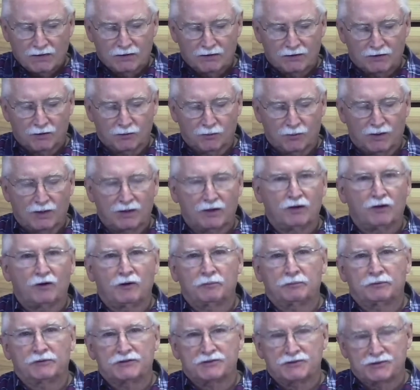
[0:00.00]
the one who would
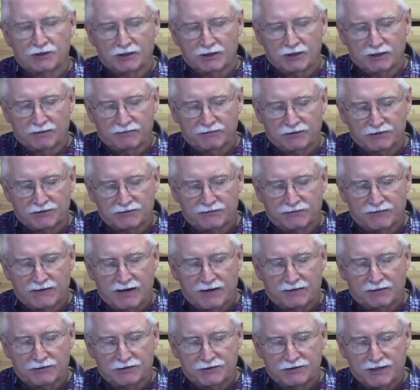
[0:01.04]
preserve his
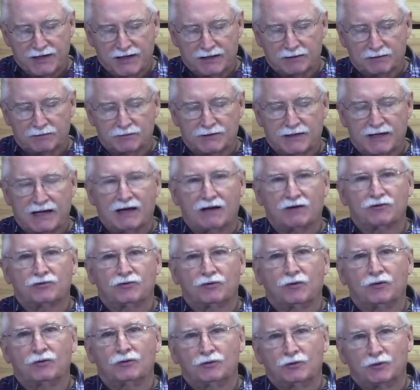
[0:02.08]
father Jacob's
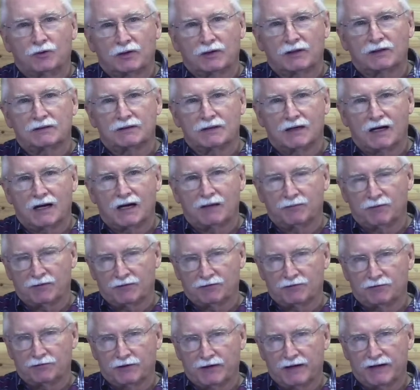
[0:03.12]
household during a time of
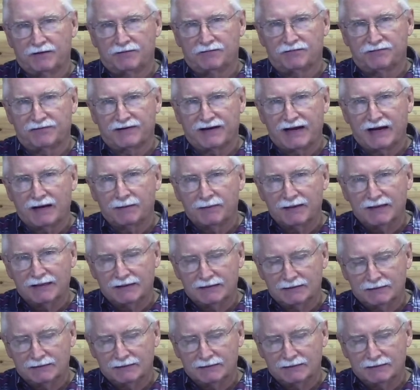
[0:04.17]
great famine,